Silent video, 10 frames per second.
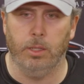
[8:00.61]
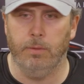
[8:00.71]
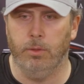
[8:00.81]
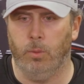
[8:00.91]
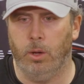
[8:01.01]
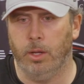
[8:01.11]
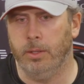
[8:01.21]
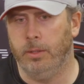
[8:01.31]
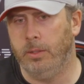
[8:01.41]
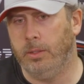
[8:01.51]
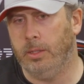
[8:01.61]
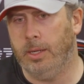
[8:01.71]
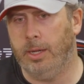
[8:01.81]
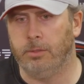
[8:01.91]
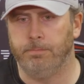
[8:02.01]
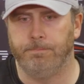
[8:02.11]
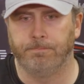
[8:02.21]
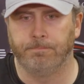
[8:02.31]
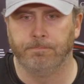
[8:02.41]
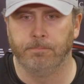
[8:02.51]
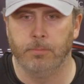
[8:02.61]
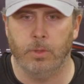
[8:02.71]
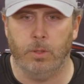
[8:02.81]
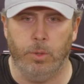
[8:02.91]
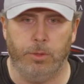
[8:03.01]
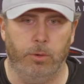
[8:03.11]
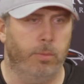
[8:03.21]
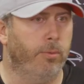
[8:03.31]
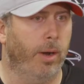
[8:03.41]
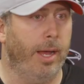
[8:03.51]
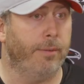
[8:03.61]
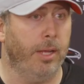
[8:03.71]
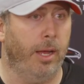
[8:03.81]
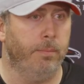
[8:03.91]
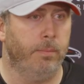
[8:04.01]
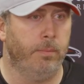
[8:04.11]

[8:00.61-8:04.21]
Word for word: Even the one um, we threw before halftime